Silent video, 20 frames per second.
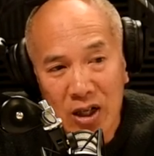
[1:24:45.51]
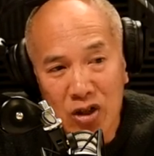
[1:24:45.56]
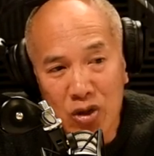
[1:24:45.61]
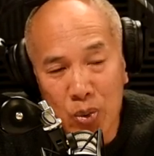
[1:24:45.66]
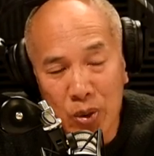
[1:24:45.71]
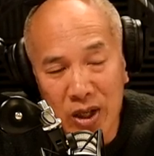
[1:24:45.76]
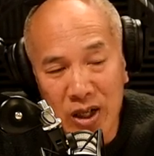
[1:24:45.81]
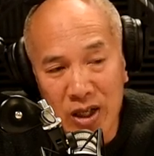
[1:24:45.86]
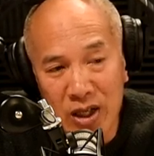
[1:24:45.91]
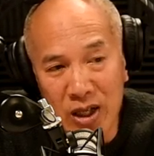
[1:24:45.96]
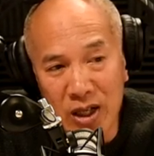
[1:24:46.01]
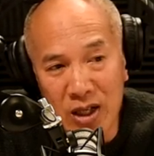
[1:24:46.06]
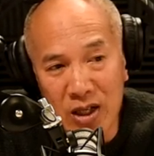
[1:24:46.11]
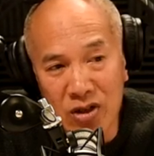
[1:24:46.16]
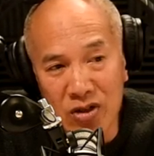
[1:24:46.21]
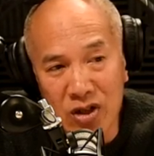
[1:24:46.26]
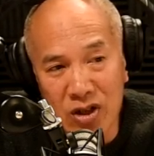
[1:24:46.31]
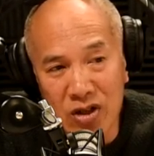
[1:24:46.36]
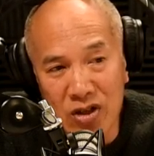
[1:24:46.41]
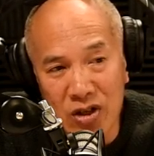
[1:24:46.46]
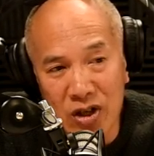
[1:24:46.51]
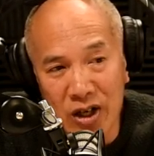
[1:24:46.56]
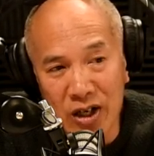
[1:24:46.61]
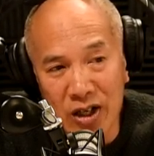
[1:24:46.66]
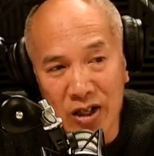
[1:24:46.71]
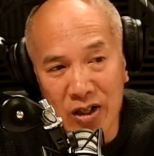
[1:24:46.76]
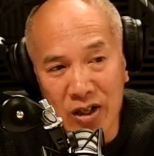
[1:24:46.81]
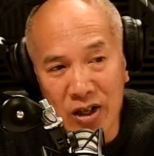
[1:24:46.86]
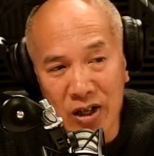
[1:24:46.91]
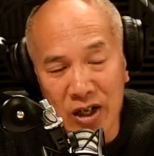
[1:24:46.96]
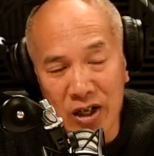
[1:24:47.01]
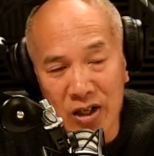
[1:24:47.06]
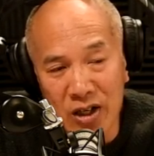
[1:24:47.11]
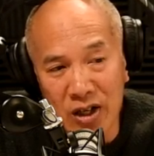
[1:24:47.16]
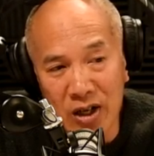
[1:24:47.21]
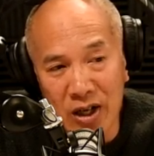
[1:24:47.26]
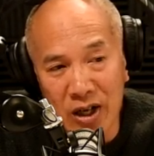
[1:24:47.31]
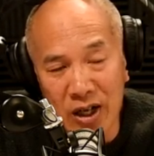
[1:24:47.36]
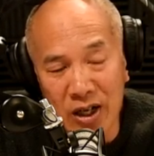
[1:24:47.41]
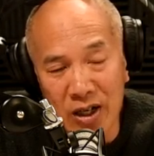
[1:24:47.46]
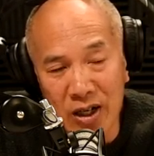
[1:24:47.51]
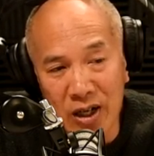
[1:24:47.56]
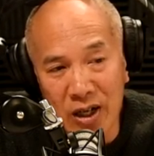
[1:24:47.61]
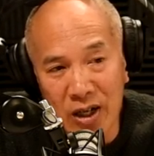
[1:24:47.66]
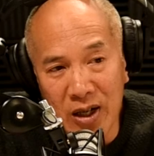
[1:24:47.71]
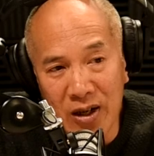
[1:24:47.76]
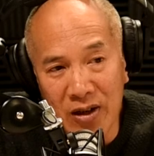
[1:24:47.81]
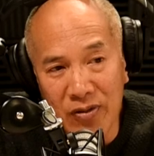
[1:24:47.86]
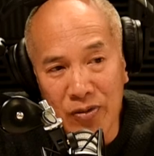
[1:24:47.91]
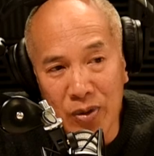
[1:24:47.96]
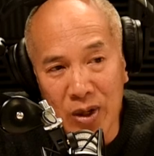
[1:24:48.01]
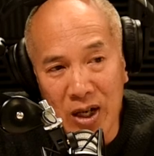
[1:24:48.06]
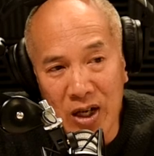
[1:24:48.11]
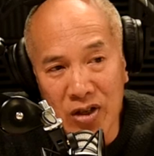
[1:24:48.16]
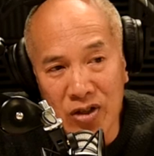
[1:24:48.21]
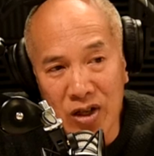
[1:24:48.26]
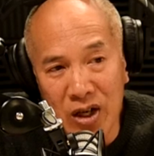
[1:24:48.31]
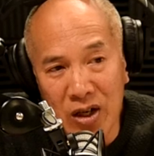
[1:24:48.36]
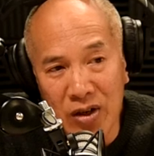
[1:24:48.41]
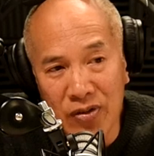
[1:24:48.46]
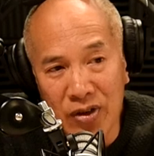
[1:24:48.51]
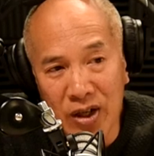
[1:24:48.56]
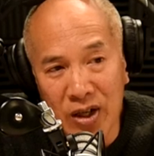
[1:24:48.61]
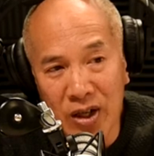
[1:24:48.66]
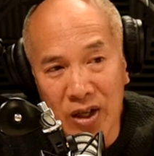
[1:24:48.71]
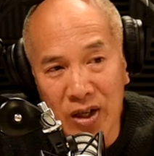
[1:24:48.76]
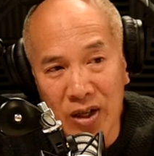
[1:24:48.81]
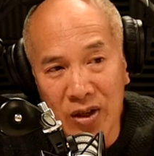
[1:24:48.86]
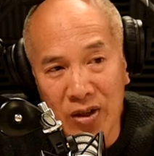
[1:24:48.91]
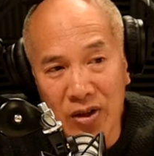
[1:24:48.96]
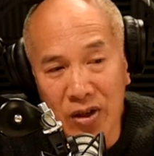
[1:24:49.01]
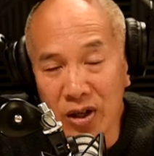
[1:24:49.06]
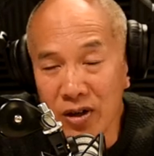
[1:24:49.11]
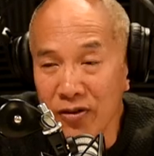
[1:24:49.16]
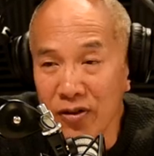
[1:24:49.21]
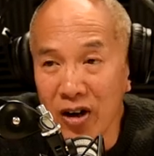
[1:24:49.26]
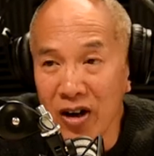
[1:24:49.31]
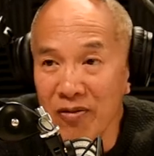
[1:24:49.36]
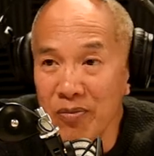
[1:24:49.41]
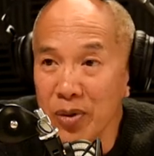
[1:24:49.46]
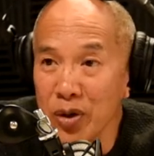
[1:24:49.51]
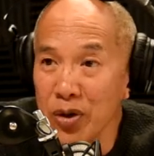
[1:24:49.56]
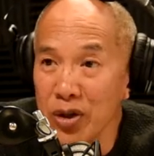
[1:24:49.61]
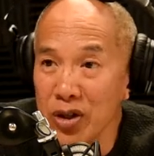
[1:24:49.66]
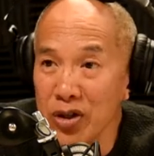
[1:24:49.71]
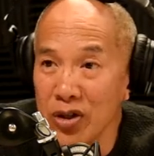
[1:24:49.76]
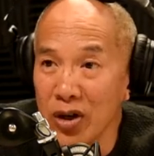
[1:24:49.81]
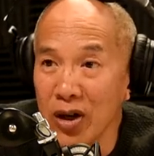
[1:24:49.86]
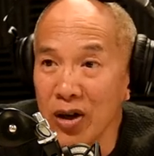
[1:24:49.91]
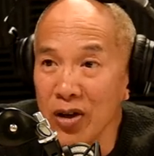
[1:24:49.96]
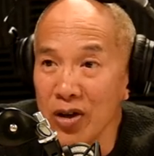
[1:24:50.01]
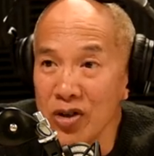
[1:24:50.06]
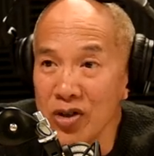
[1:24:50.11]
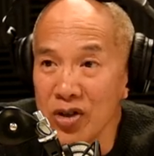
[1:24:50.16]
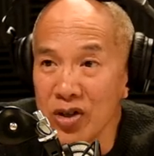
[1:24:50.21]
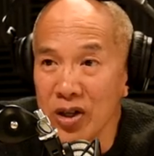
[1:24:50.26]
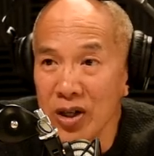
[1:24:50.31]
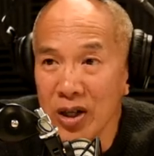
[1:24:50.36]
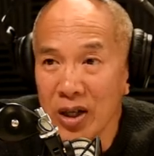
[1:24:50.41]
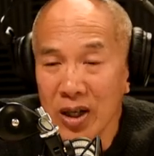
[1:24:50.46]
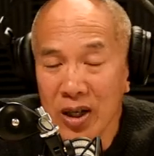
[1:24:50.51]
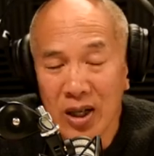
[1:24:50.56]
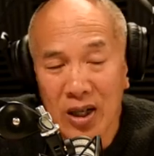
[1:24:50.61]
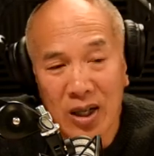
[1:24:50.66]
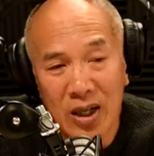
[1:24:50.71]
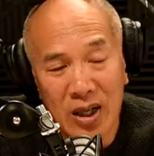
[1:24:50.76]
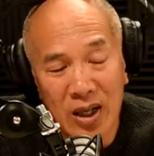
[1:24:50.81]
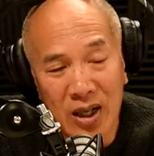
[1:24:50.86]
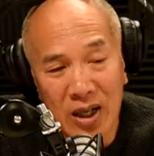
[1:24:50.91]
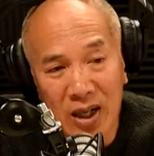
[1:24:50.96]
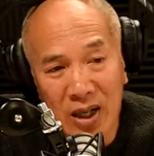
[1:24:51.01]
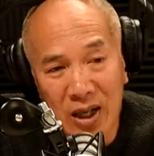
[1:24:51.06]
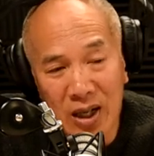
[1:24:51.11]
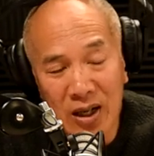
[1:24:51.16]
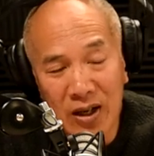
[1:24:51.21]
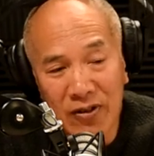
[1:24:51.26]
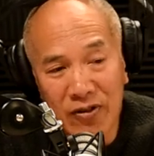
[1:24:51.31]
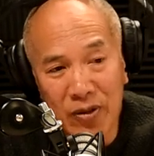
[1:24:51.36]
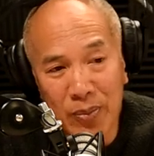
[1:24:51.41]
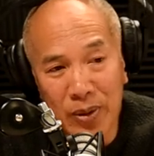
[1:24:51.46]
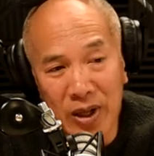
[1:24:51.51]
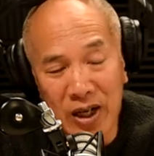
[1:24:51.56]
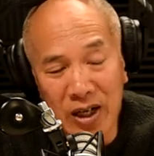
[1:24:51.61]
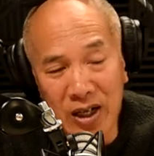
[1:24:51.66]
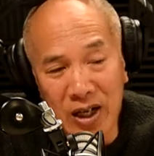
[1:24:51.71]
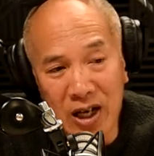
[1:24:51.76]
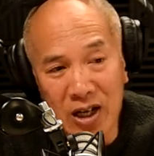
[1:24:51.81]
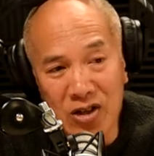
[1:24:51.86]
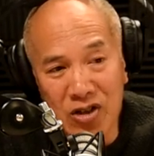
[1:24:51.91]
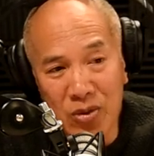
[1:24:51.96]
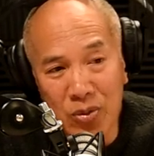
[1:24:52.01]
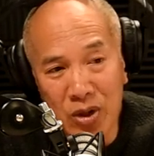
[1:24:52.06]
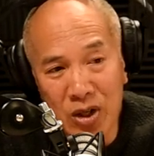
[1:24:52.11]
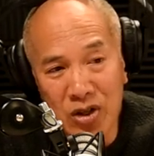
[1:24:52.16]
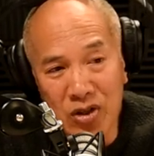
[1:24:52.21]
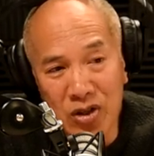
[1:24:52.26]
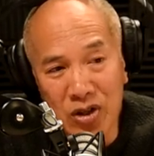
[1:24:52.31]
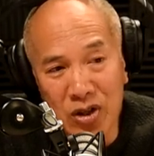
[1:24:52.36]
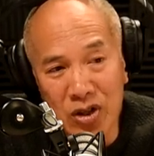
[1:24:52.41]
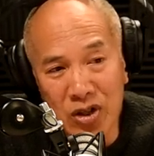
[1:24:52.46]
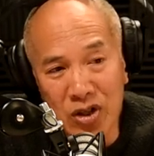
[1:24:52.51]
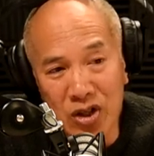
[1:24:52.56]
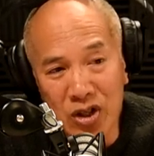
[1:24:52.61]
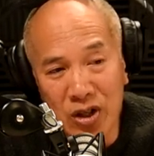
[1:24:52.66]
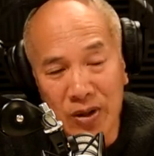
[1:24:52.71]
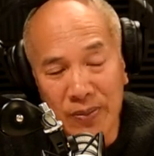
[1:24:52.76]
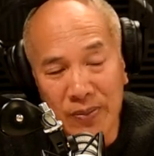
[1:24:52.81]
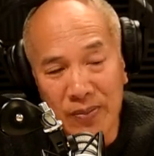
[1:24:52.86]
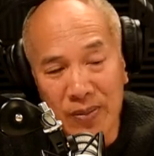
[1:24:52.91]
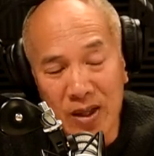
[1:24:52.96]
20 years, since 1999, I've raised over $35 million. Wow uh, for brain cancer research.